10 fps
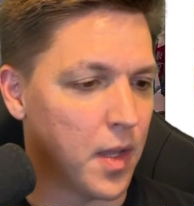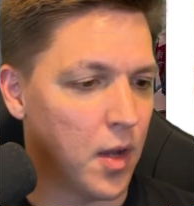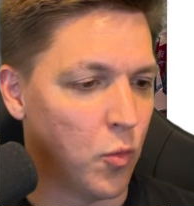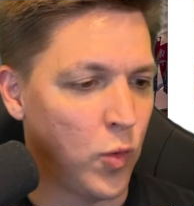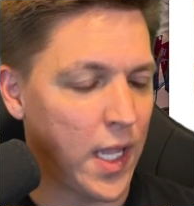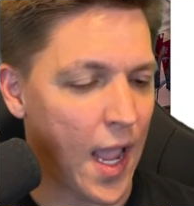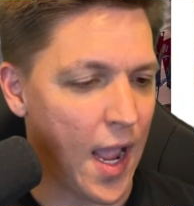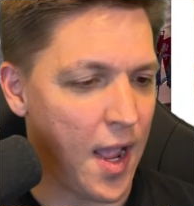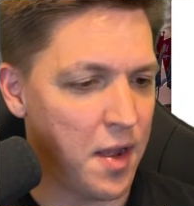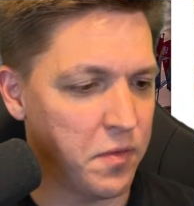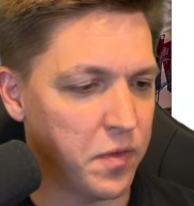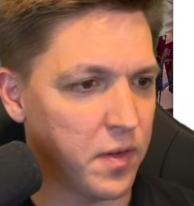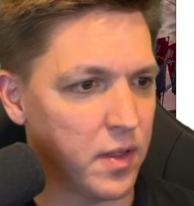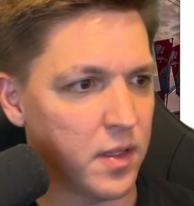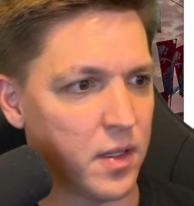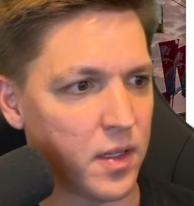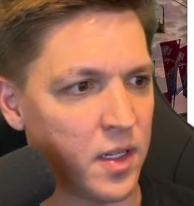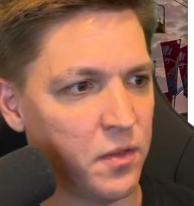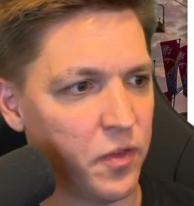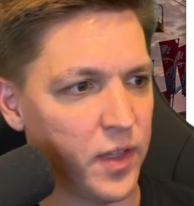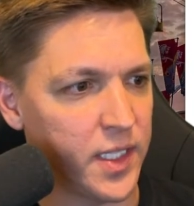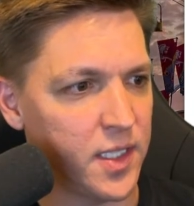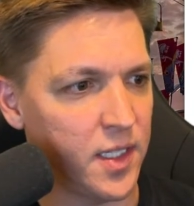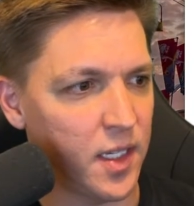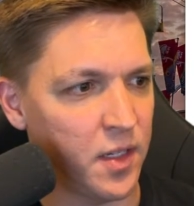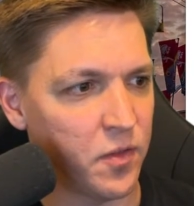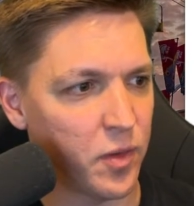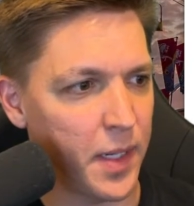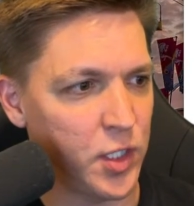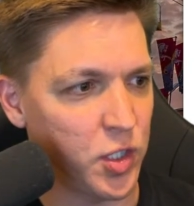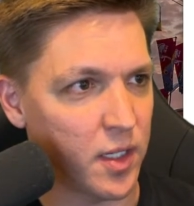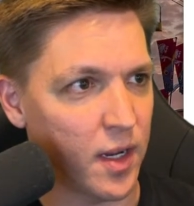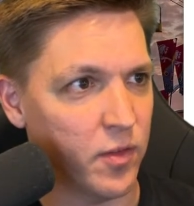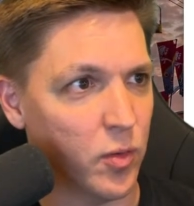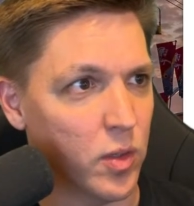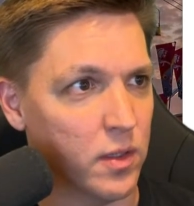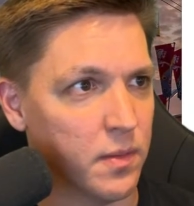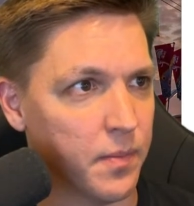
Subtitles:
we have conflicting information, everyone.